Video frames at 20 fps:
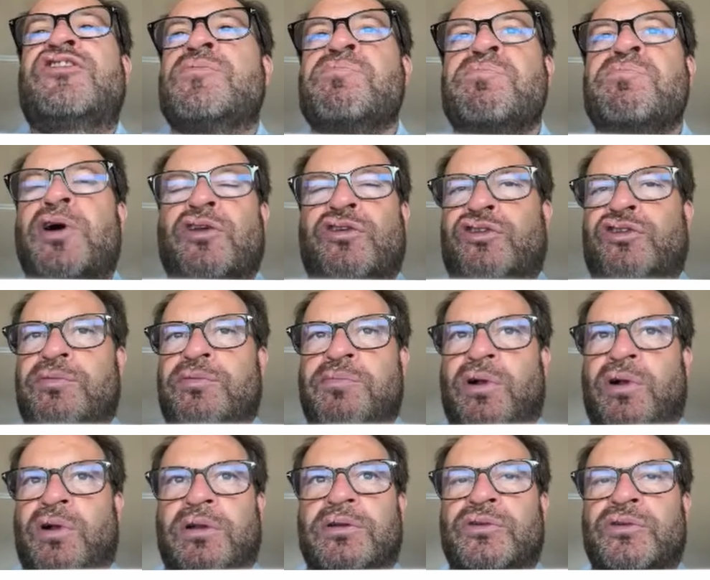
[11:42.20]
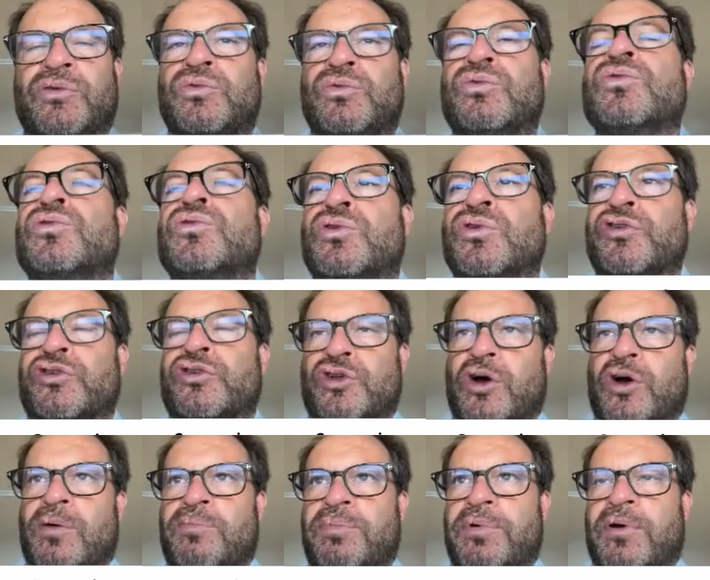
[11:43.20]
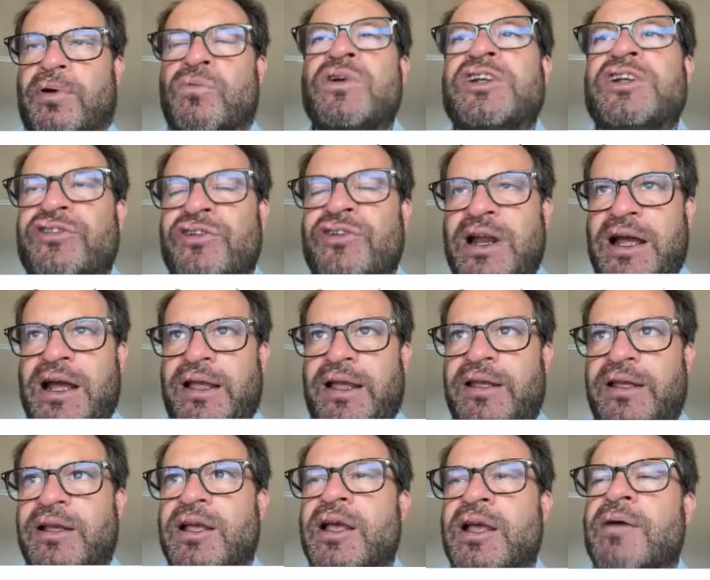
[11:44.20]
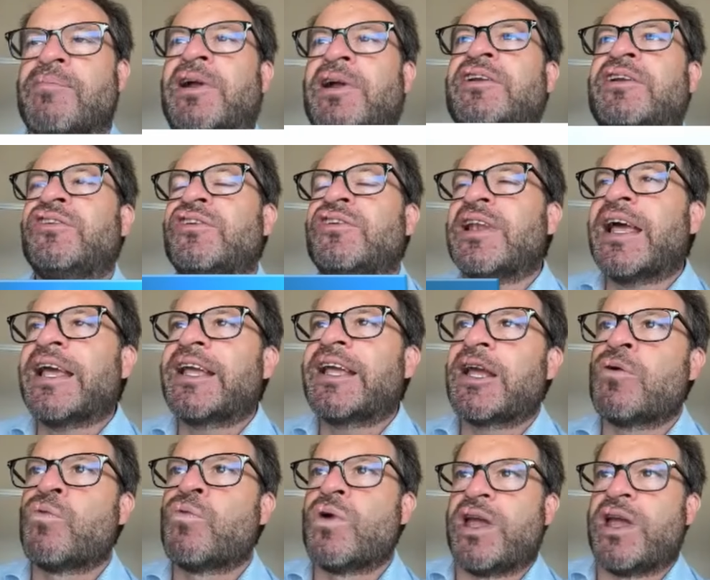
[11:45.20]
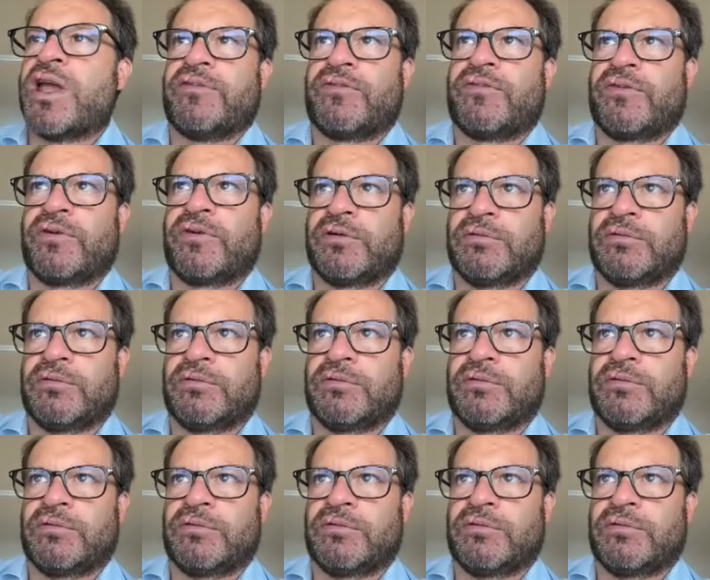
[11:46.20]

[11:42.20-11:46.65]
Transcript: impossible to stop. We try, but it's like a wave.